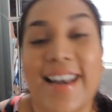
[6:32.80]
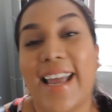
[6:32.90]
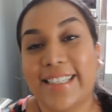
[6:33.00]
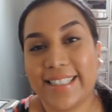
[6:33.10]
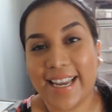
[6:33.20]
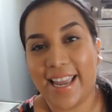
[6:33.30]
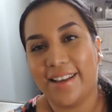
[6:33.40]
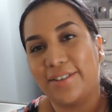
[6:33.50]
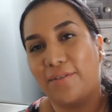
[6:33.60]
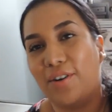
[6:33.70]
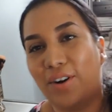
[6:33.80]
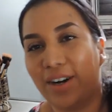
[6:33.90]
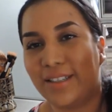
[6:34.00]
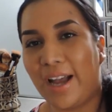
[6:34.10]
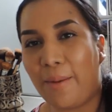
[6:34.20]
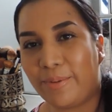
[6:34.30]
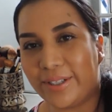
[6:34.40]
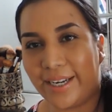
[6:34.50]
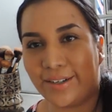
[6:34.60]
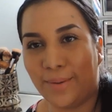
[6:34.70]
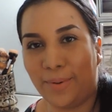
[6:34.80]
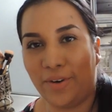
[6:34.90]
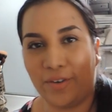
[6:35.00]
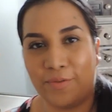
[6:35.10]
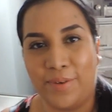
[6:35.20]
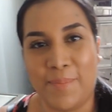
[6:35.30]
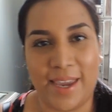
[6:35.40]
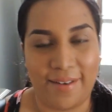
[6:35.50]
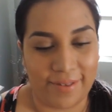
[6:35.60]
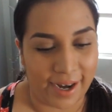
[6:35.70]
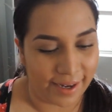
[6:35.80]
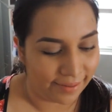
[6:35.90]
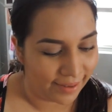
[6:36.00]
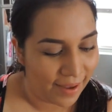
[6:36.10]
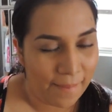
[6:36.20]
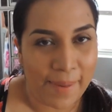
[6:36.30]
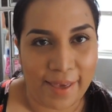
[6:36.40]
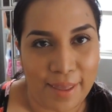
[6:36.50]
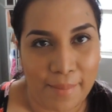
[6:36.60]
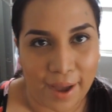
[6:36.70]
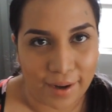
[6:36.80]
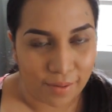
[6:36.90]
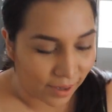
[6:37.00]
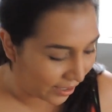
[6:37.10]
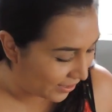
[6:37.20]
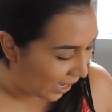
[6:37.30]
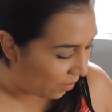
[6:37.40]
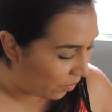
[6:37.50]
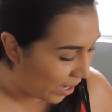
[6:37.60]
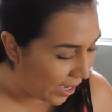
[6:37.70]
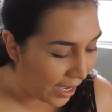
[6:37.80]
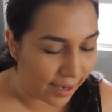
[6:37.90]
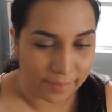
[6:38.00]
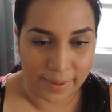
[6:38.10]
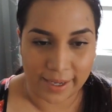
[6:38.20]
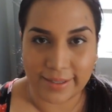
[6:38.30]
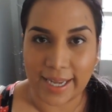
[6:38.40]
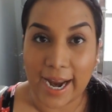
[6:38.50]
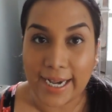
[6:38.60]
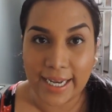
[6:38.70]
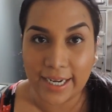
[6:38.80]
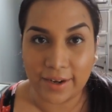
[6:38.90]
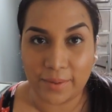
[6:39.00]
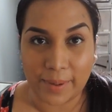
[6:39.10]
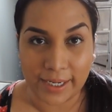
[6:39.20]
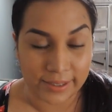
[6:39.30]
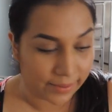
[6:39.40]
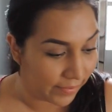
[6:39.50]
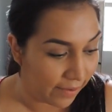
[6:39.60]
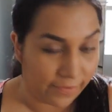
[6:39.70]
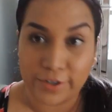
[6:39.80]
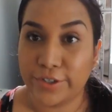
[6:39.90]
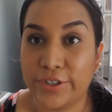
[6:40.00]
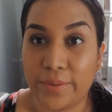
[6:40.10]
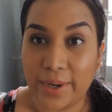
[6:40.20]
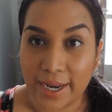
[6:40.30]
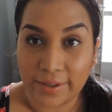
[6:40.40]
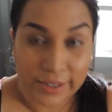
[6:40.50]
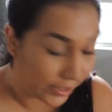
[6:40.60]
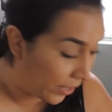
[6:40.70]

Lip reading: The next thing is, of course, how predictable me, right? Bath & Body Works. I went in because I needed to buy something for someone else.